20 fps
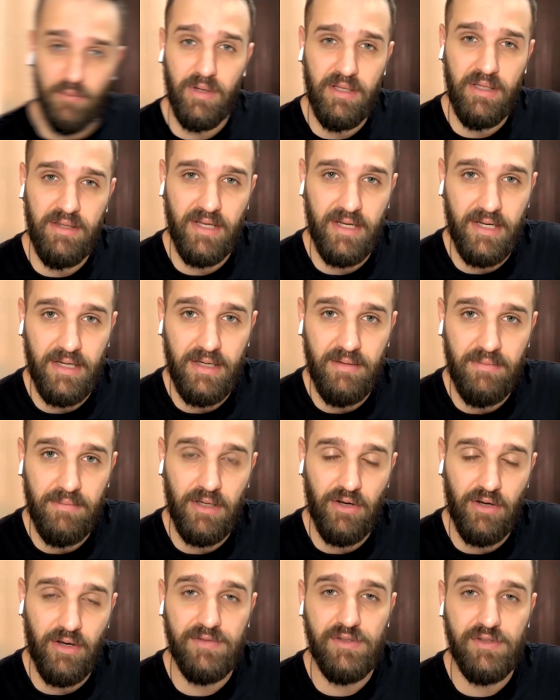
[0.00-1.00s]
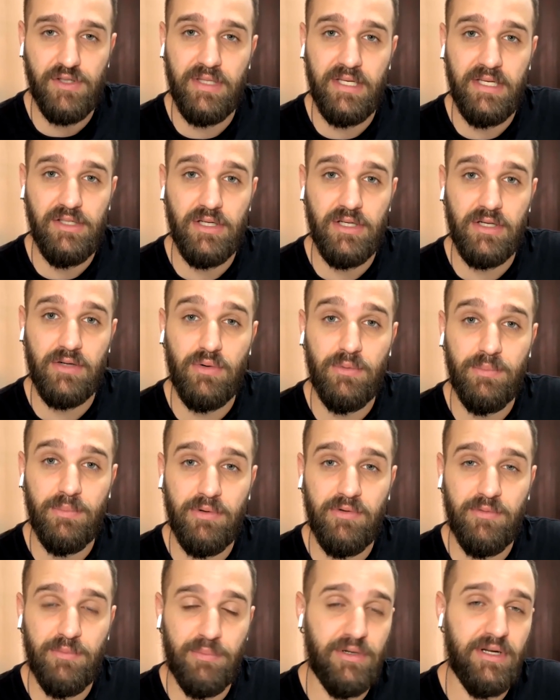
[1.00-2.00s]
And then one day, you have to teach a
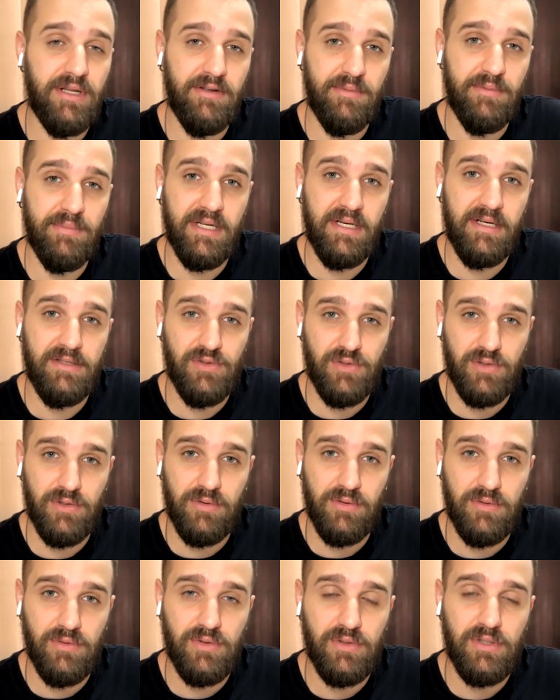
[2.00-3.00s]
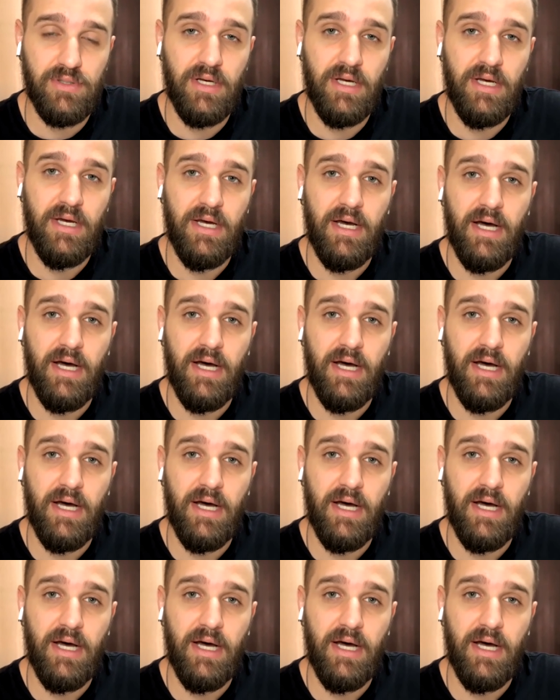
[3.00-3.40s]
group of pre-intermediate students